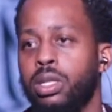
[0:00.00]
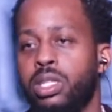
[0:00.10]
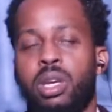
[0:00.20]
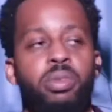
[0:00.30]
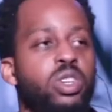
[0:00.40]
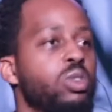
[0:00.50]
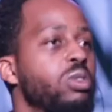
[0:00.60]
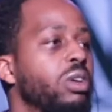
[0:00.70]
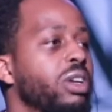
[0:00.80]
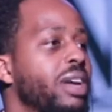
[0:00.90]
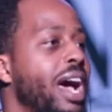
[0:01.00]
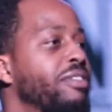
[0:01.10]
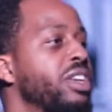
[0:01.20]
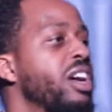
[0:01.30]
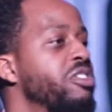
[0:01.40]
Some of you don't even
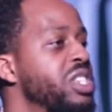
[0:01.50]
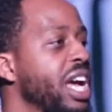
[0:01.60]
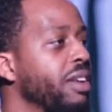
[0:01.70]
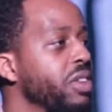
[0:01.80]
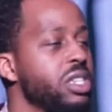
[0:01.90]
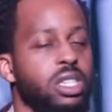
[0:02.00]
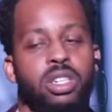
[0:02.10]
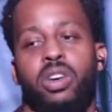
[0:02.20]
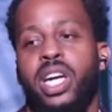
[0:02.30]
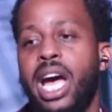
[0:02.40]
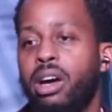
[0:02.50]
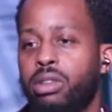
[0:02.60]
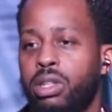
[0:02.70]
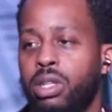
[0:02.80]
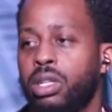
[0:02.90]
have enough savings in your account.
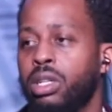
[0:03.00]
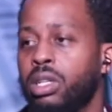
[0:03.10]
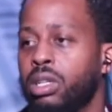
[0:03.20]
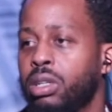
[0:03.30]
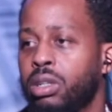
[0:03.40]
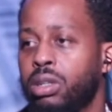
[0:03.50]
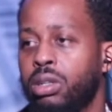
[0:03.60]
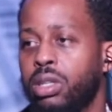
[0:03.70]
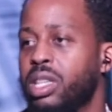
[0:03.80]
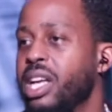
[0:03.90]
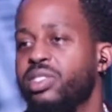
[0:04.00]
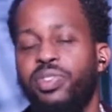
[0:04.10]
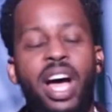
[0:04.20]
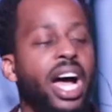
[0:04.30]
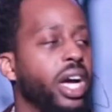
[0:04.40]
That's
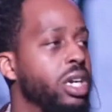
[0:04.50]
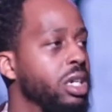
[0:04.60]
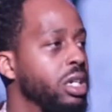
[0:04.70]
fine.